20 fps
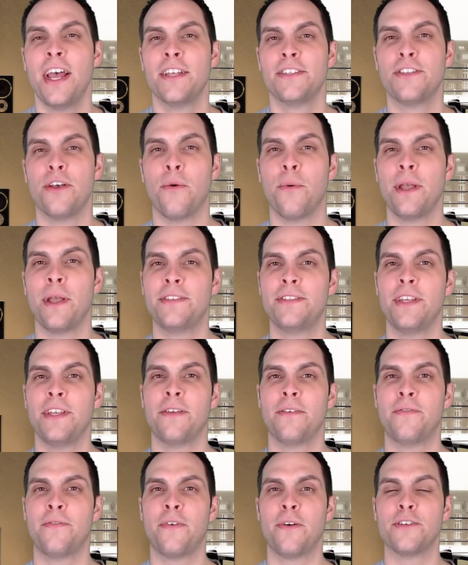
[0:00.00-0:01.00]
So we see
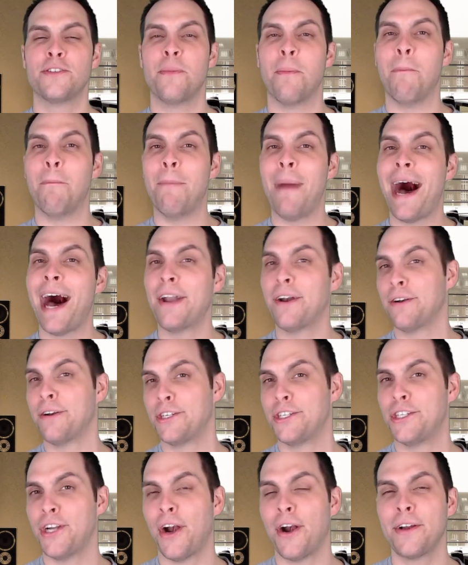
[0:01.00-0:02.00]
the first modern
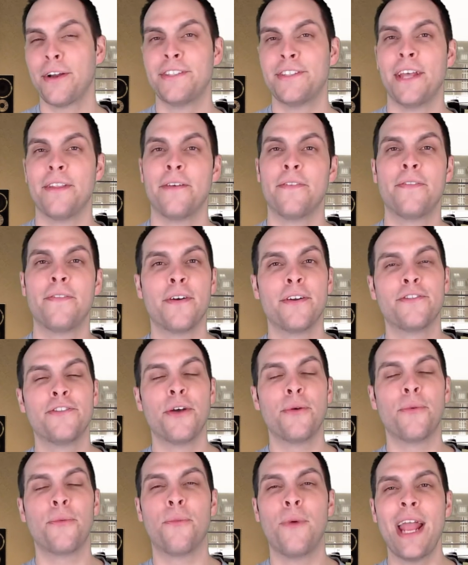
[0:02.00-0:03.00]
sharks and the
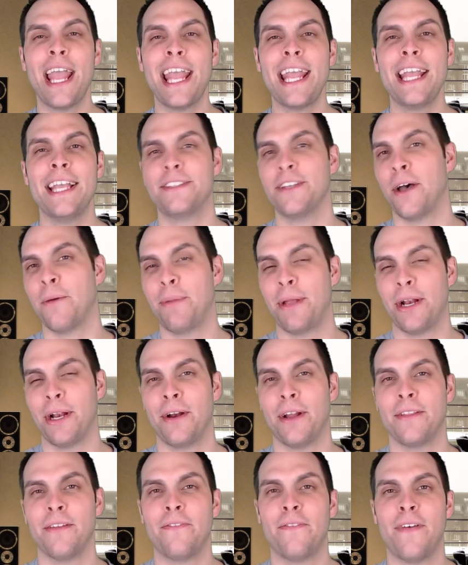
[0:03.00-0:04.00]
first rays
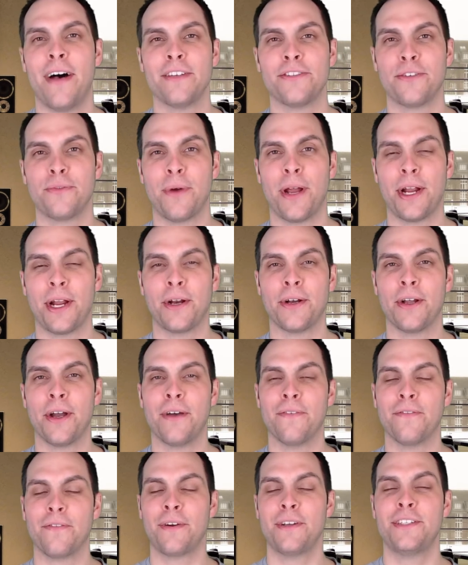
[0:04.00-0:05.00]
appear in the fossil record
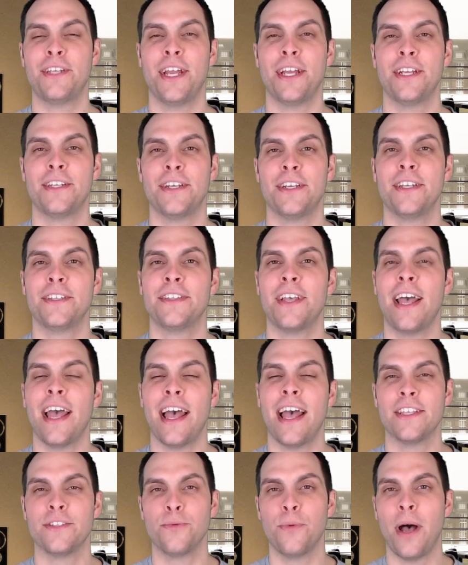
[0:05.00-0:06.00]
of the Cretaceous
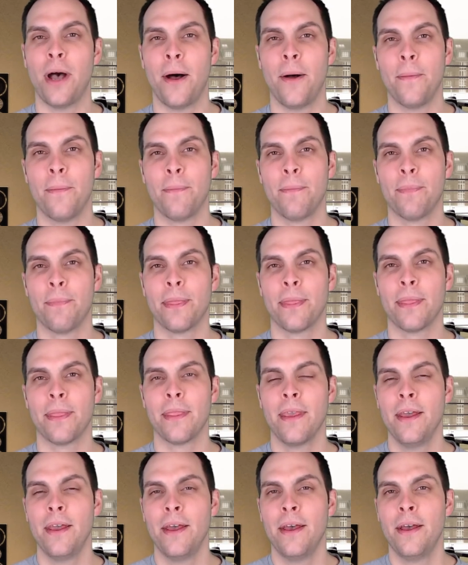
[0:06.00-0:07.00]
as well.
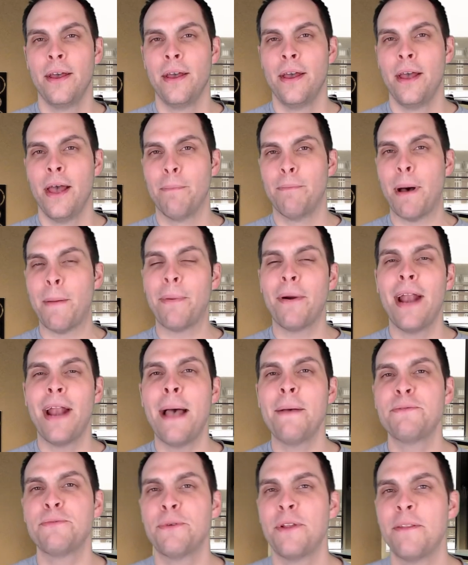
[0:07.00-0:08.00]
But
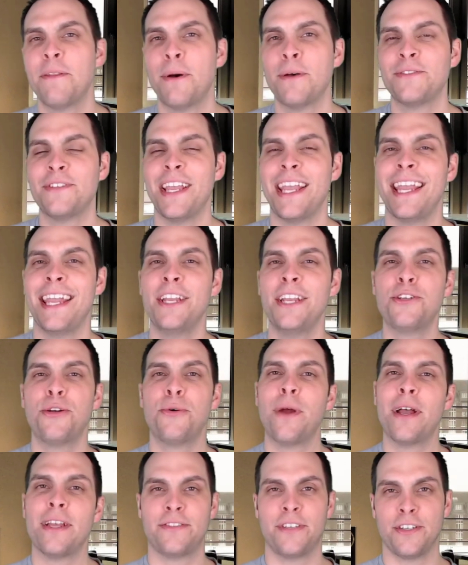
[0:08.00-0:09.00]
perhaps one of the most
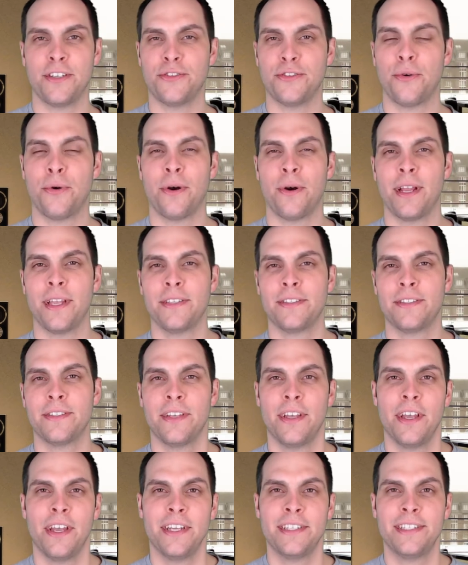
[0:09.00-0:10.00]
interesting stories
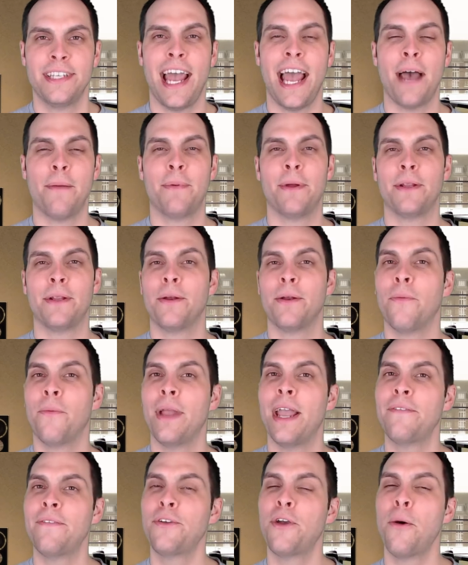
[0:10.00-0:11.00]
to happen,
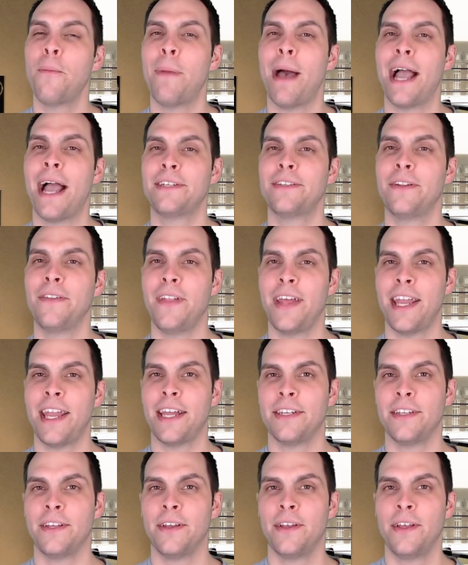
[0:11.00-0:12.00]
we have to go back to
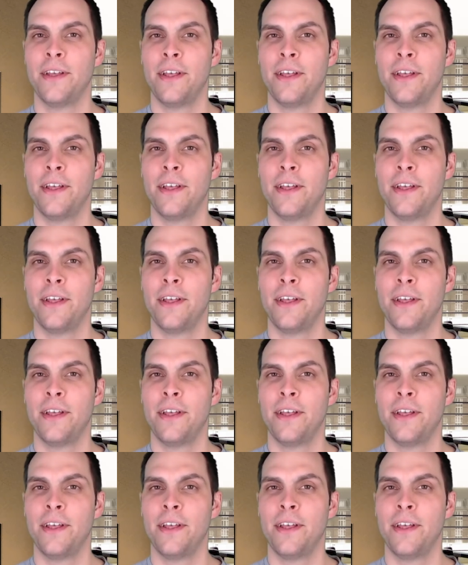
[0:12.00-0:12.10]
land.